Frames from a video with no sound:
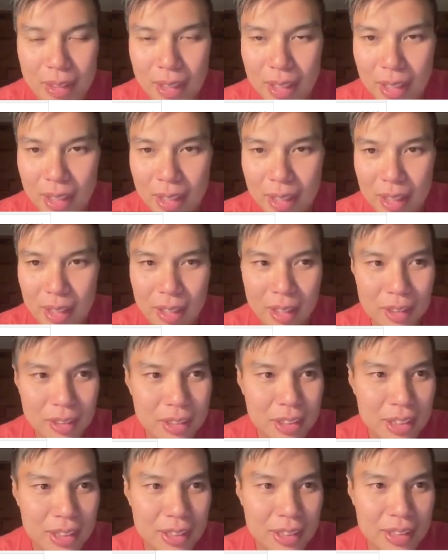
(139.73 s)

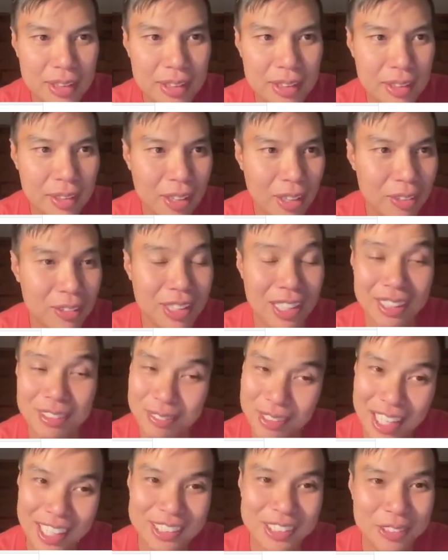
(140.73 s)
GCD. Okay.
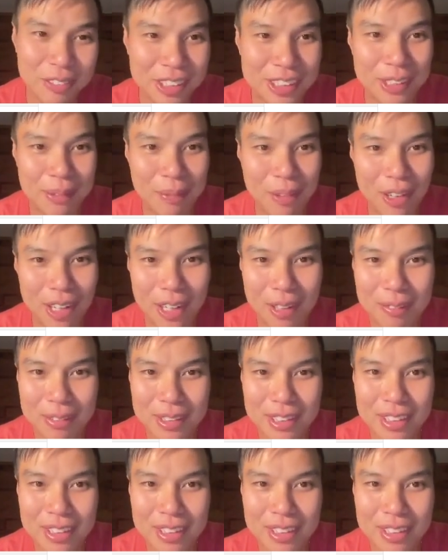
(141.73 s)
Actually, read the problem.